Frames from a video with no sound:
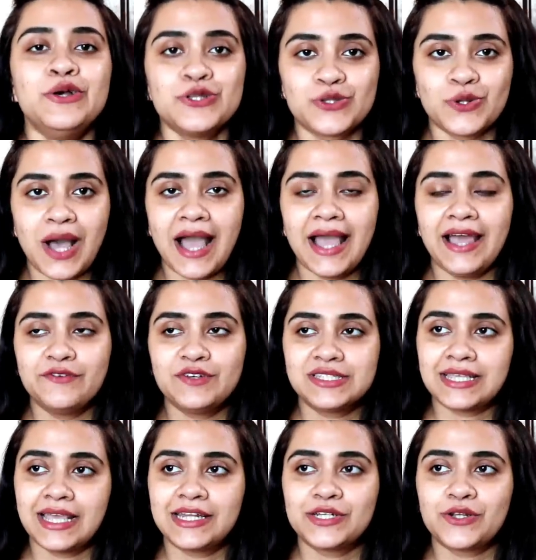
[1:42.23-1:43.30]
So I have
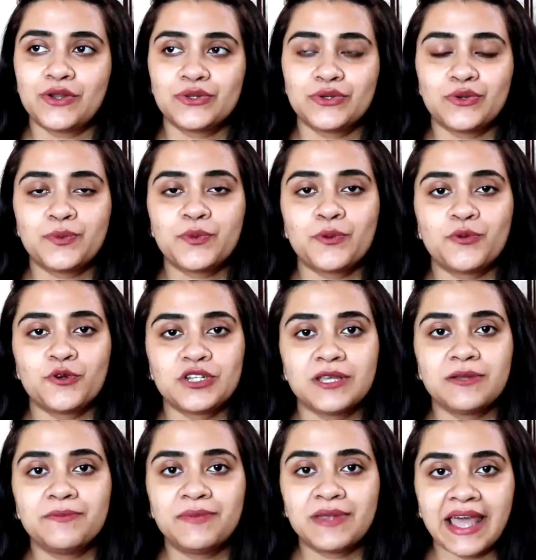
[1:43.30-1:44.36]
decided on, you know,
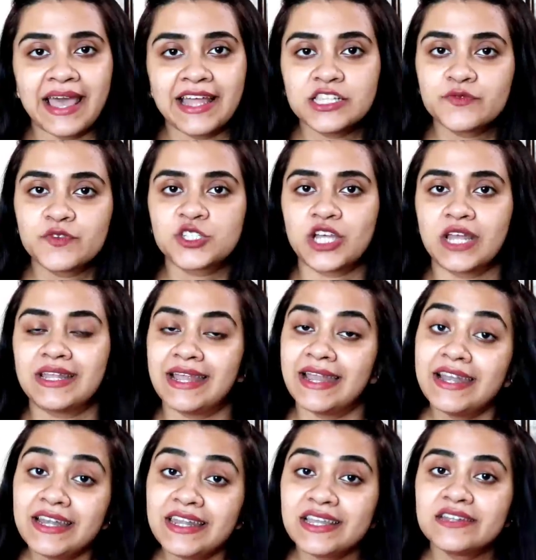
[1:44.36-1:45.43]
promoting brands which are
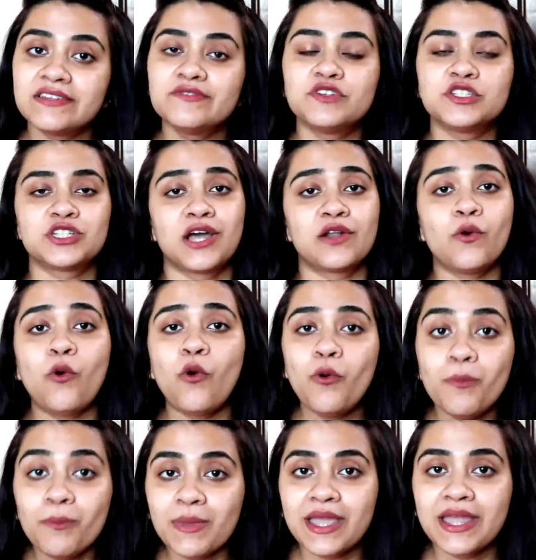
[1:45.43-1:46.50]
Indian, which are
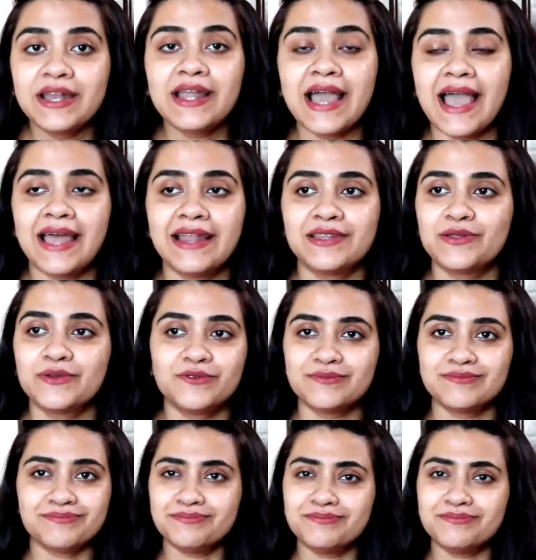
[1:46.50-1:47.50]
homemade, and you know,